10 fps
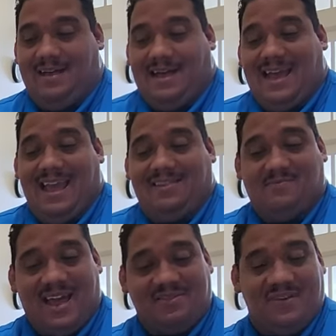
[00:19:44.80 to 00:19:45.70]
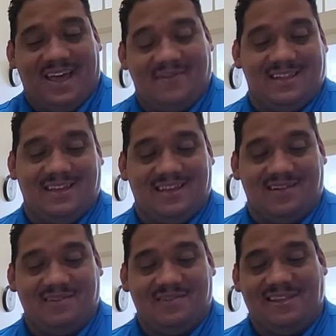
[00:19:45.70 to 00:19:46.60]
I can't demand you have ID or
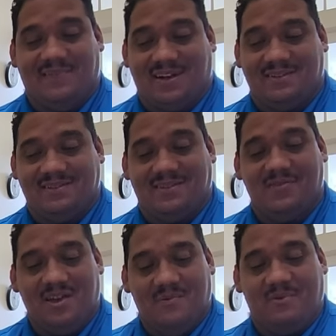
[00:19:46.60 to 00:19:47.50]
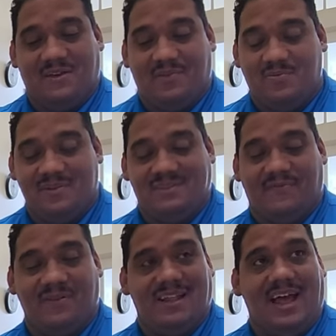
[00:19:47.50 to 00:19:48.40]
you identify yourself. But if you I'll give you
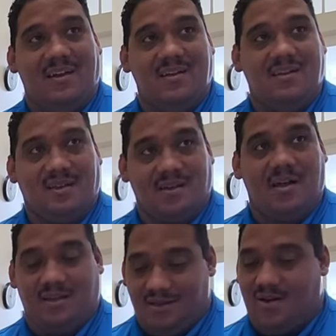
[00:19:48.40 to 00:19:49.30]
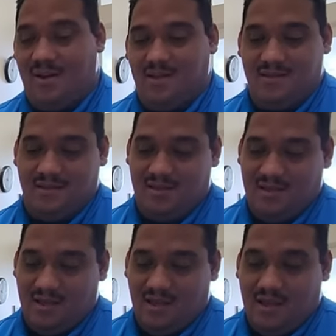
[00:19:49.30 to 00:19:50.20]
my name. cool. Okay. So,
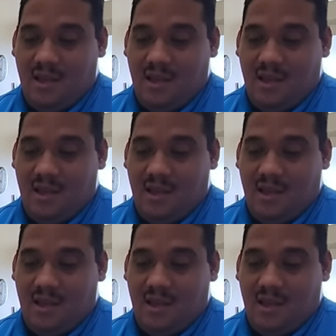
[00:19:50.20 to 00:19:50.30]
yeah.